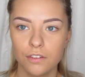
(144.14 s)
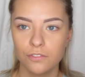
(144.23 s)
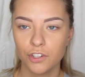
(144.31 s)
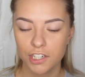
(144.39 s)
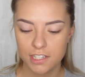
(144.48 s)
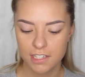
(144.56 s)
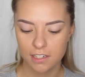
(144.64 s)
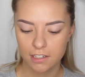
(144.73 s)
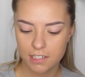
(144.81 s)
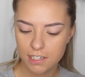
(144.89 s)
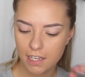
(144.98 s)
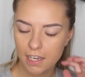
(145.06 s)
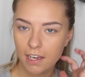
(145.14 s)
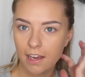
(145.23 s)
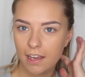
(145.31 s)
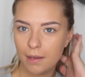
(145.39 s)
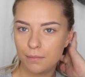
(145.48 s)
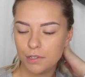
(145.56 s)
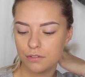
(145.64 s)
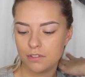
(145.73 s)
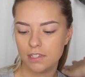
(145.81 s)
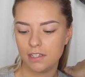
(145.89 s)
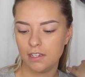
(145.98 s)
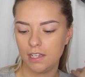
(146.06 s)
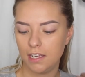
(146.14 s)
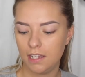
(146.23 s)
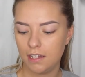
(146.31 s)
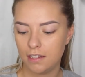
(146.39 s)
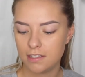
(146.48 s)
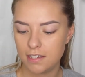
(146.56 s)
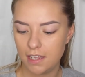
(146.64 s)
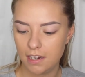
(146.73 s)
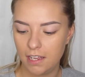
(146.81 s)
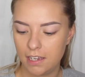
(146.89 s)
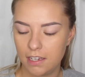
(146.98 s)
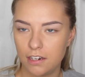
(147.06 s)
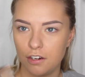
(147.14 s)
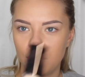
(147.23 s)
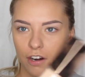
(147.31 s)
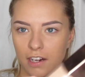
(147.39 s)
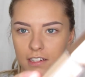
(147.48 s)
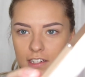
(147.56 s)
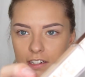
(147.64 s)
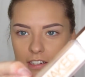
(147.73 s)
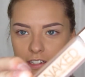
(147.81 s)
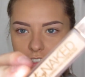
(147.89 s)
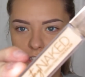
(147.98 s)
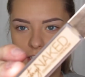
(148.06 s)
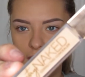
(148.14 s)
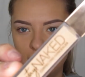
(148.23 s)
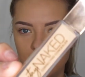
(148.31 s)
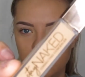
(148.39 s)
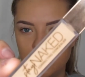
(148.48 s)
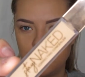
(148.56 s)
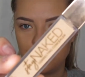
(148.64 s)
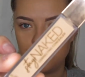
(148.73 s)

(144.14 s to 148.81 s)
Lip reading: For concealer today, I am using the Stay Naked Correcting Concealer.